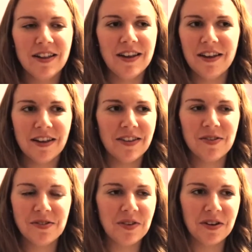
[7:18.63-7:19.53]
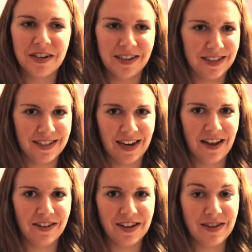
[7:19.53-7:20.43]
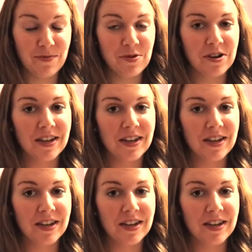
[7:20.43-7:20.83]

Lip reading: Like, those aren't in style anymore,